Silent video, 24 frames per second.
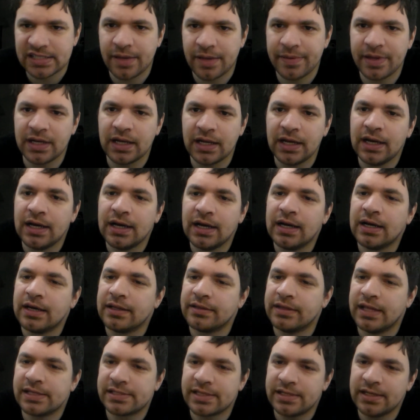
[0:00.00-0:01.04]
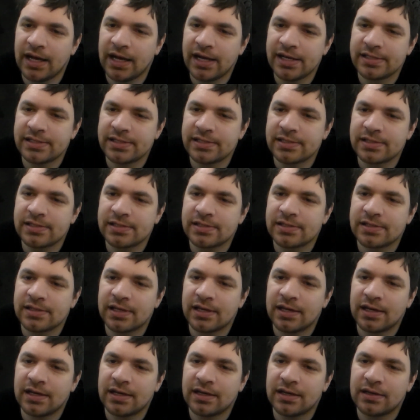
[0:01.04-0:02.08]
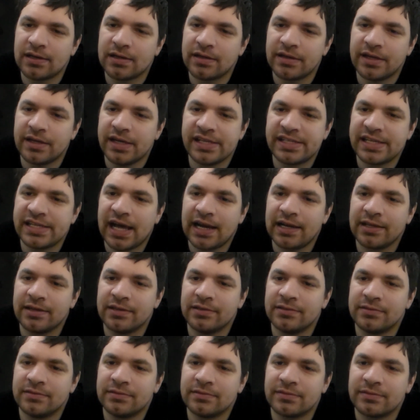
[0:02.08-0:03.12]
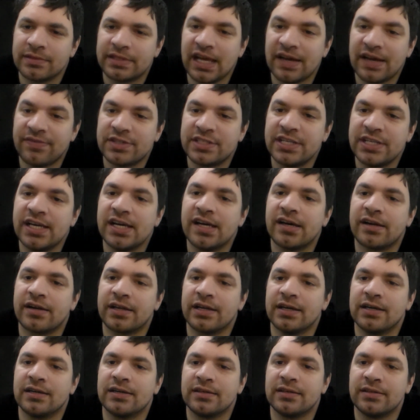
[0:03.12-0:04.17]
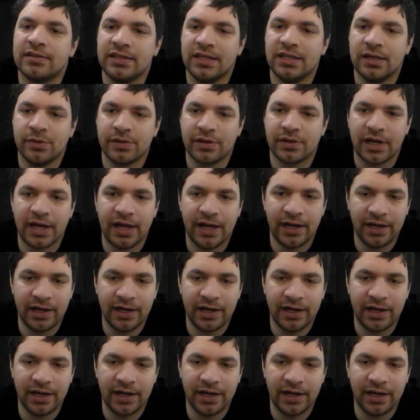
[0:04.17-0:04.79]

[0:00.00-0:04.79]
I mean, there's a nice Italian cafeteria near where I